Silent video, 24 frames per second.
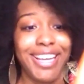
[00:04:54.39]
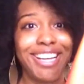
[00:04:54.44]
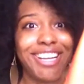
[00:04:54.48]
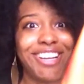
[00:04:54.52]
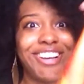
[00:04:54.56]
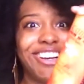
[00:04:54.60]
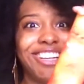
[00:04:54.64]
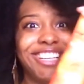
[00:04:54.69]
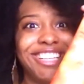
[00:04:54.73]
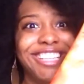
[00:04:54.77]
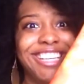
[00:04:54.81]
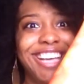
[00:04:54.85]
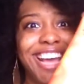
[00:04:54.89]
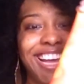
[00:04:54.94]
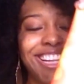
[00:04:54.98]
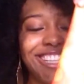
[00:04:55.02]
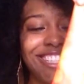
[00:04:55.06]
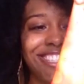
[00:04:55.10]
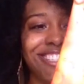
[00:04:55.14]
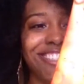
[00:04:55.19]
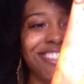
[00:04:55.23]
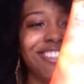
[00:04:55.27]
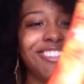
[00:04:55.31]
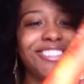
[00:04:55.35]
got
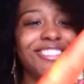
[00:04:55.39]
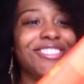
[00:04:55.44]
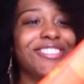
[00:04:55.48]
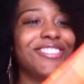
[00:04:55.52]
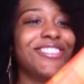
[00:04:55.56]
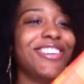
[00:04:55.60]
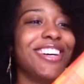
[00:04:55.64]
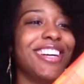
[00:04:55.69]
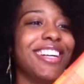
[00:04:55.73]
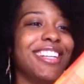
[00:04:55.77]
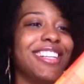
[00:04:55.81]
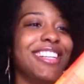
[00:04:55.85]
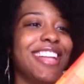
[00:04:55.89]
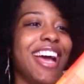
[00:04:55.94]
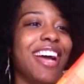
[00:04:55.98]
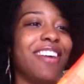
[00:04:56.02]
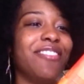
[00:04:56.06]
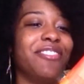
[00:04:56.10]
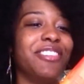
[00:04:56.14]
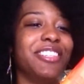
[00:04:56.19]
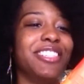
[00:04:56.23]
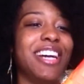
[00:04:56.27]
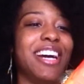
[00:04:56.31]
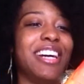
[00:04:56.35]
Cantu,
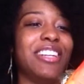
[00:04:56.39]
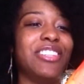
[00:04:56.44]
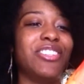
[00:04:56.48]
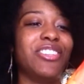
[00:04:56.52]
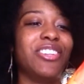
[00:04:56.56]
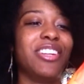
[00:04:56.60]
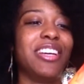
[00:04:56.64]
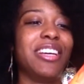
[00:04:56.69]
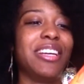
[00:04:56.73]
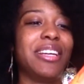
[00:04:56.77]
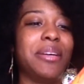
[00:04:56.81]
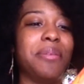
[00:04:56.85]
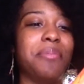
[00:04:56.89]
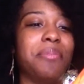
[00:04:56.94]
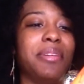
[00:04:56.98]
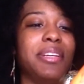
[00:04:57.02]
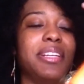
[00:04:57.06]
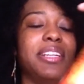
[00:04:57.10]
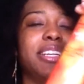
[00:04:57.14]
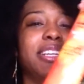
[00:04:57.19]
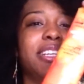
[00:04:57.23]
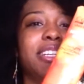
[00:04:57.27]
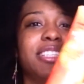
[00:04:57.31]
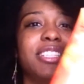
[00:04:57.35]
Nassau for Naturalista
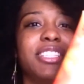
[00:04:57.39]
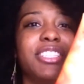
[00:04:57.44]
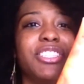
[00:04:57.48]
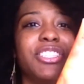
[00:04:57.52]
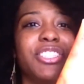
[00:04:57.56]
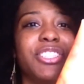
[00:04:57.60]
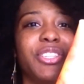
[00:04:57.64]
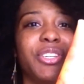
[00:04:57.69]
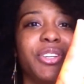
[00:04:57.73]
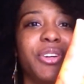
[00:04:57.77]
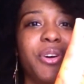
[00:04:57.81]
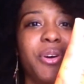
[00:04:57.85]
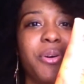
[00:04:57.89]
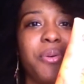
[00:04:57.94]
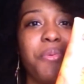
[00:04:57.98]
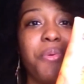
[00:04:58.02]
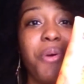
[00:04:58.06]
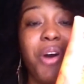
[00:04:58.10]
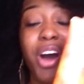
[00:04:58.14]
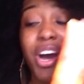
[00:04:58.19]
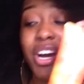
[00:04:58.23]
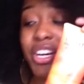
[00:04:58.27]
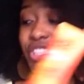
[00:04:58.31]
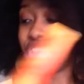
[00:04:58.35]
Complete Conditioner
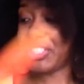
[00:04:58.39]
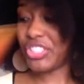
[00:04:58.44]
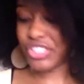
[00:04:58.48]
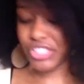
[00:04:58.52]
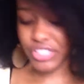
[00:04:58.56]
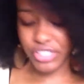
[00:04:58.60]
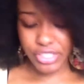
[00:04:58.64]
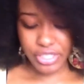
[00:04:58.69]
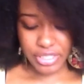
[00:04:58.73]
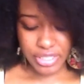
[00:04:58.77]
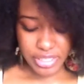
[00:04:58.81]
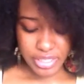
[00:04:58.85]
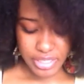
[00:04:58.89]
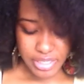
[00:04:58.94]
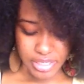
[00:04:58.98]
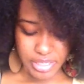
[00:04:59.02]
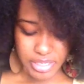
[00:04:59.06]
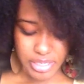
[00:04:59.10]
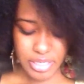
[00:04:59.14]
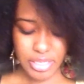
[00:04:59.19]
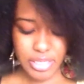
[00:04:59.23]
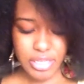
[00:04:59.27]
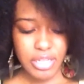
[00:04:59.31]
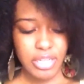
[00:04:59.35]
Co-Wash,
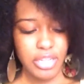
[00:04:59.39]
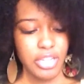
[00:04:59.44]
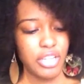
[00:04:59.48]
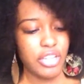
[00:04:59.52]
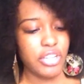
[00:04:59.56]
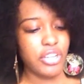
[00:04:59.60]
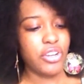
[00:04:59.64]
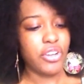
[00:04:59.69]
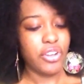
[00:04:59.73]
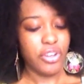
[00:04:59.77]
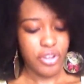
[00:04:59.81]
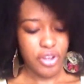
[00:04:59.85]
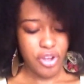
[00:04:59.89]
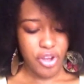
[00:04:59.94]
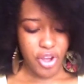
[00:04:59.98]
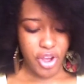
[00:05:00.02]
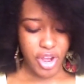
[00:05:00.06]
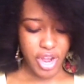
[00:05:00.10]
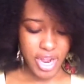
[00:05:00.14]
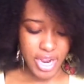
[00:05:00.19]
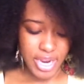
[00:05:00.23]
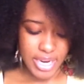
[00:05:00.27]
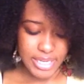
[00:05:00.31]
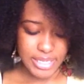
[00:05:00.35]

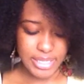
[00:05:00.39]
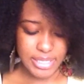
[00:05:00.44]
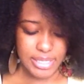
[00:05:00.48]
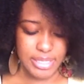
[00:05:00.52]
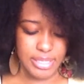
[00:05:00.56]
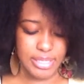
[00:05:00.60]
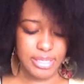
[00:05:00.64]
got